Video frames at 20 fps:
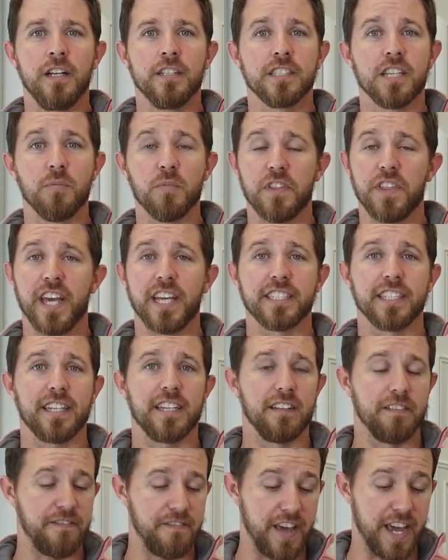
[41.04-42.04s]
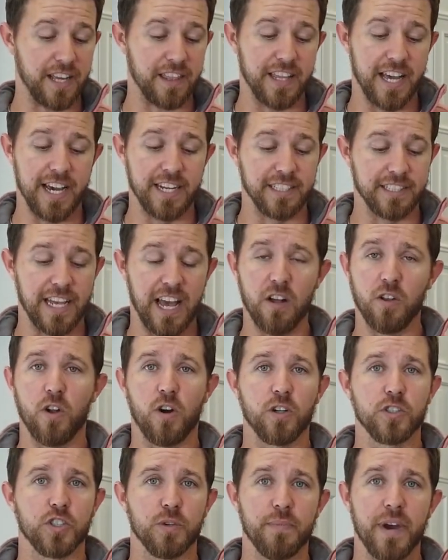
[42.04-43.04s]
Some of the things that can affect that is how
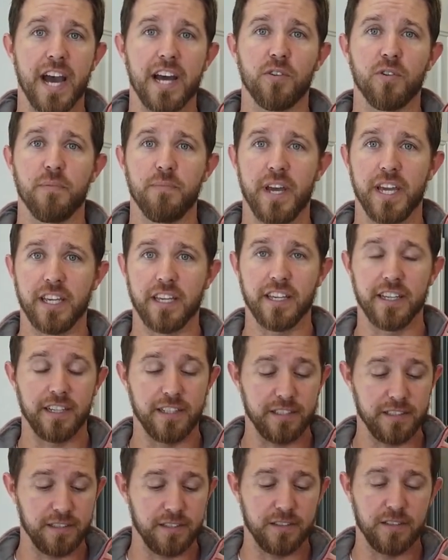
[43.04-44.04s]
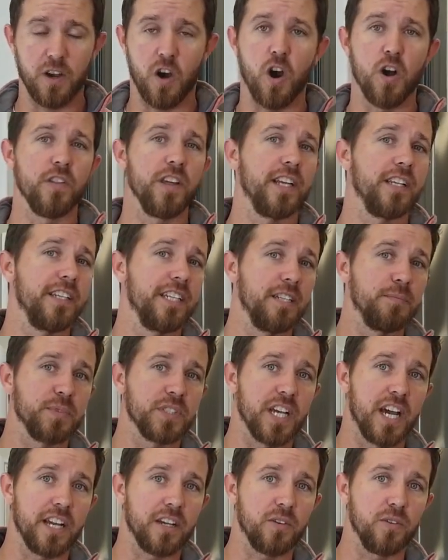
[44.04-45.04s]
large your battery bank is, are they deep
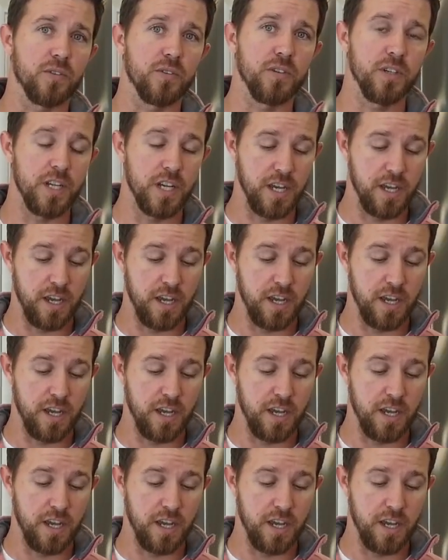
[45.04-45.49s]
cycle,